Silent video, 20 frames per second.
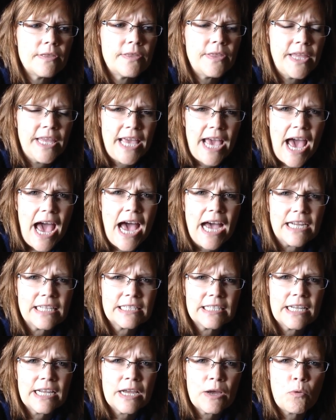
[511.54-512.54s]
The
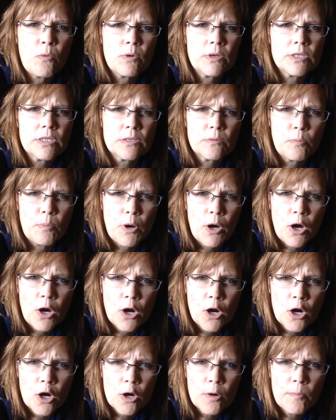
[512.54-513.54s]
acting was
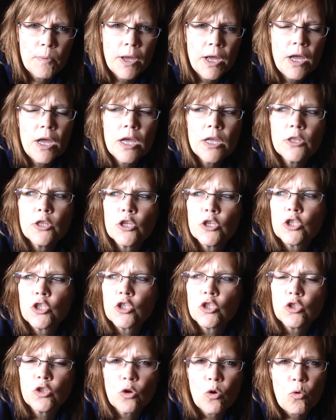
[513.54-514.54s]
superb. The
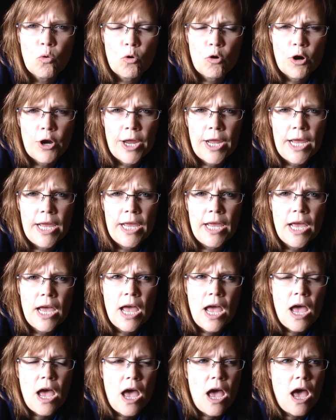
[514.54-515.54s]
story,
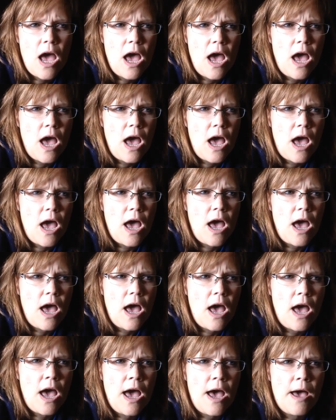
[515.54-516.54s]

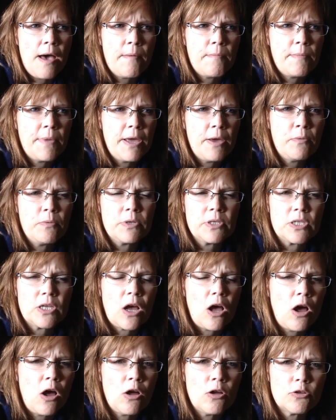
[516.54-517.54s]
it was
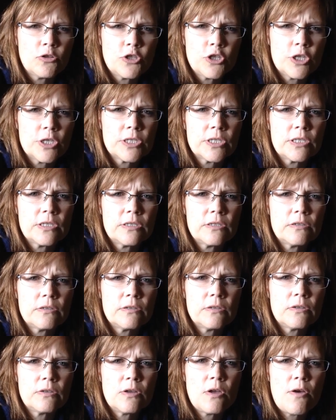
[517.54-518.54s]
all just
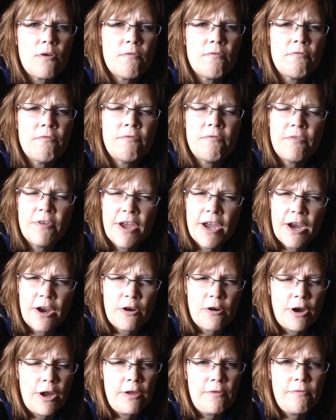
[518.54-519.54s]

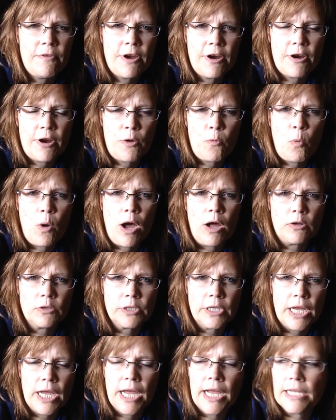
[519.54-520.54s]
very, very well
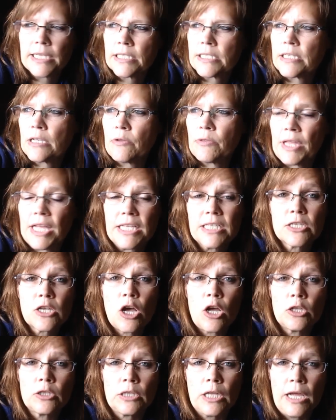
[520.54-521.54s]
done. So that's
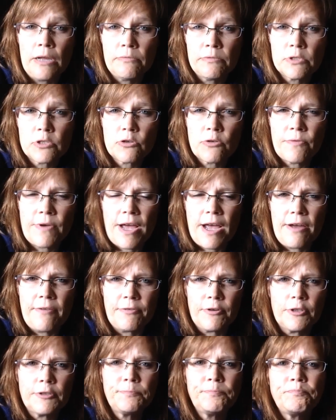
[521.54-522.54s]
called Lone
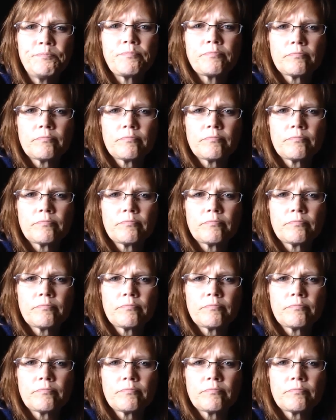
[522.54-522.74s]
Survivor.